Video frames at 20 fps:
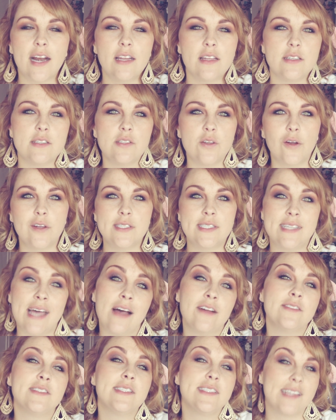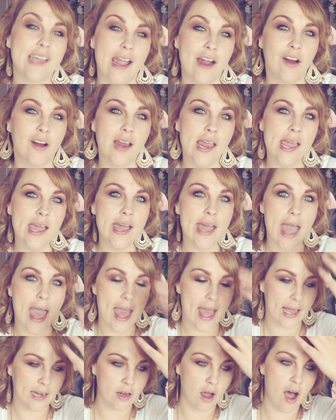the soul sounds scary,
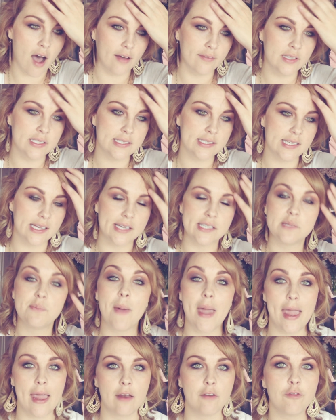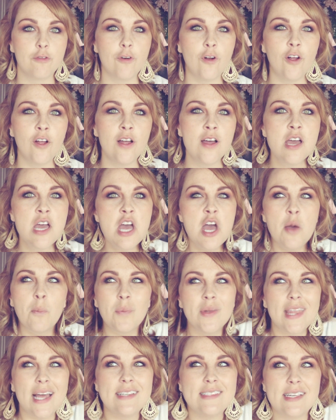and obviously it's painful,
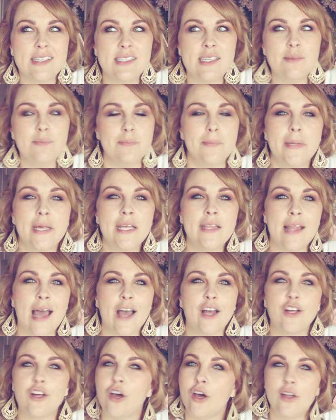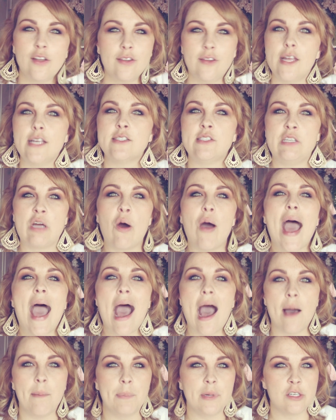but that doesn't mean that good things don't
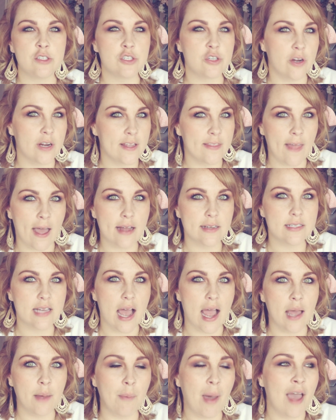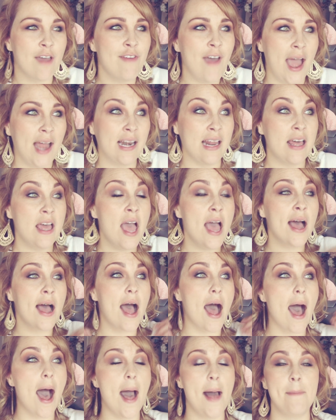happen during that time. I've had
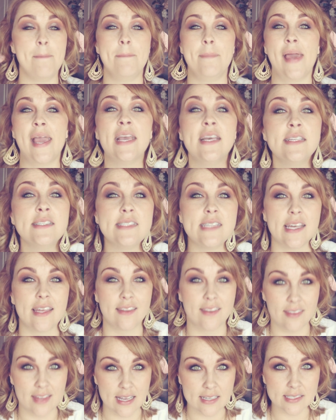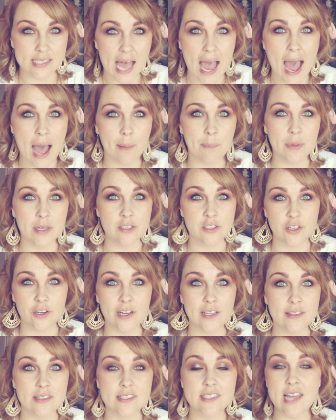amazing things happen
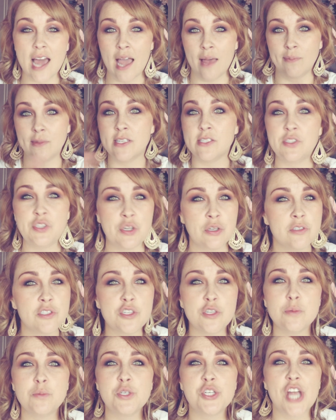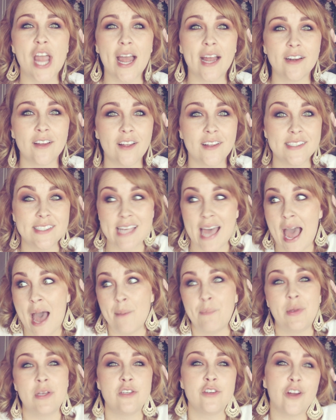during this time. This YouTube channel has
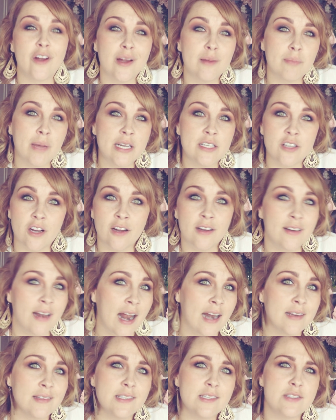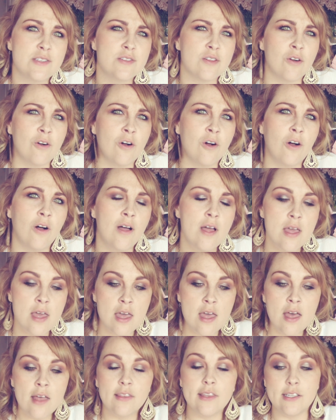happened during my dark night of the soul.
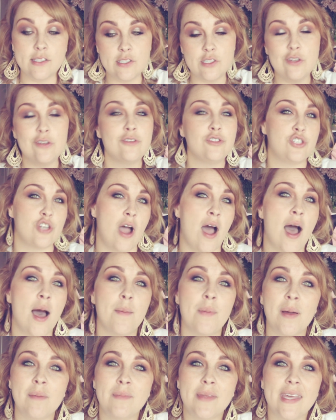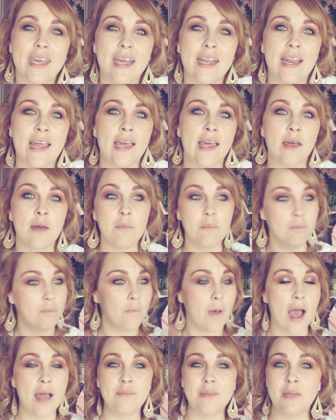This new job I'm getting,
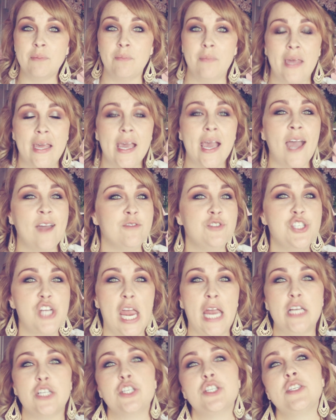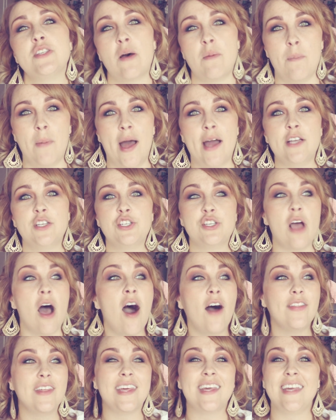I've changed so much.
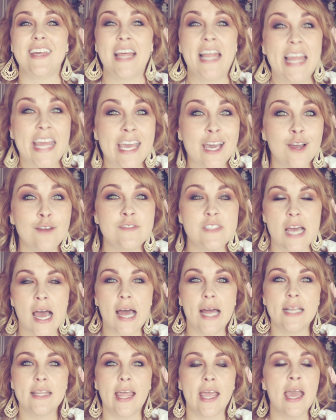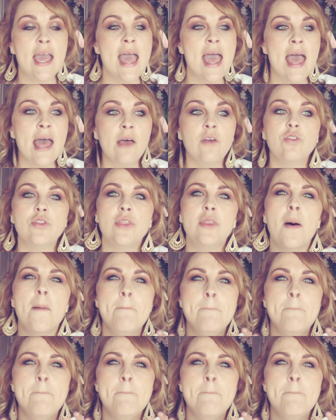All the healing I've done, like the